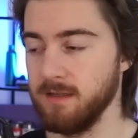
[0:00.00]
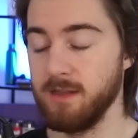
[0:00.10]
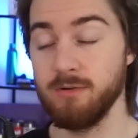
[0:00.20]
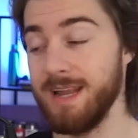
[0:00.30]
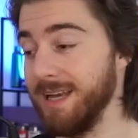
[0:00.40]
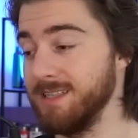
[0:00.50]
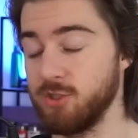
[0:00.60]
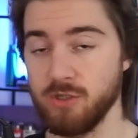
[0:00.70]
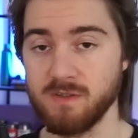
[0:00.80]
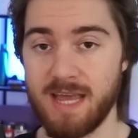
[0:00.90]
They're nice
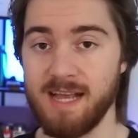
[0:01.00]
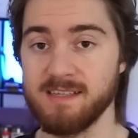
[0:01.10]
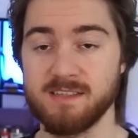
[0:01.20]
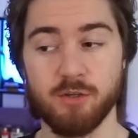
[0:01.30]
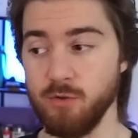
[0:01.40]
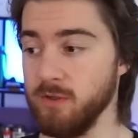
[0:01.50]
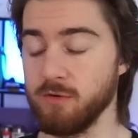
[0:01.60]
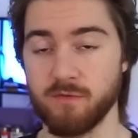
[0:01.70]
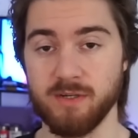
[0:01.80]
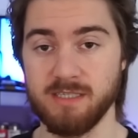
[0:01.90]
chill tasks to do in your
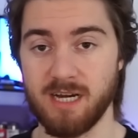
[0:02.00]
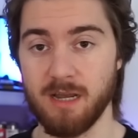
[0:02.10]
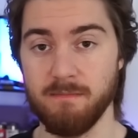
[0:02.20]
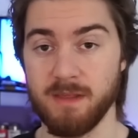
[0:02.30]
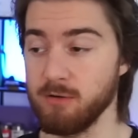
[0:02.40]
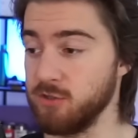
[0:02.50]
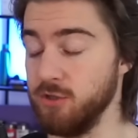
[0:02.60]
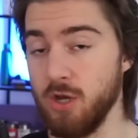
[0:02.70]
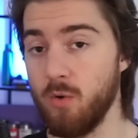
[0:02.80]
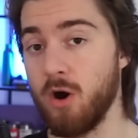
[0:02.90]
free time, there is
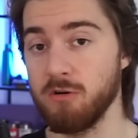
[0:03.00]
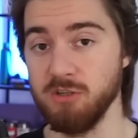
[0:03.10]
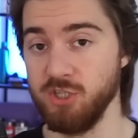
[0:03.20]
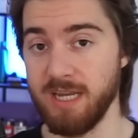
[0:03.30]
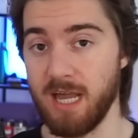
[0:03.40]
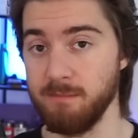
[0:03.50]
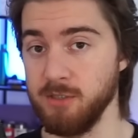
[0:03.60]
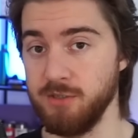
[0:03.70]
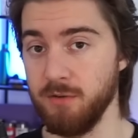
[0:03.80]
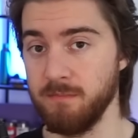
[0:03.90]
no RNG
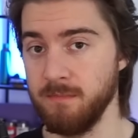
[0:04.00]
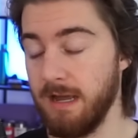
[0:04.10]
element to them,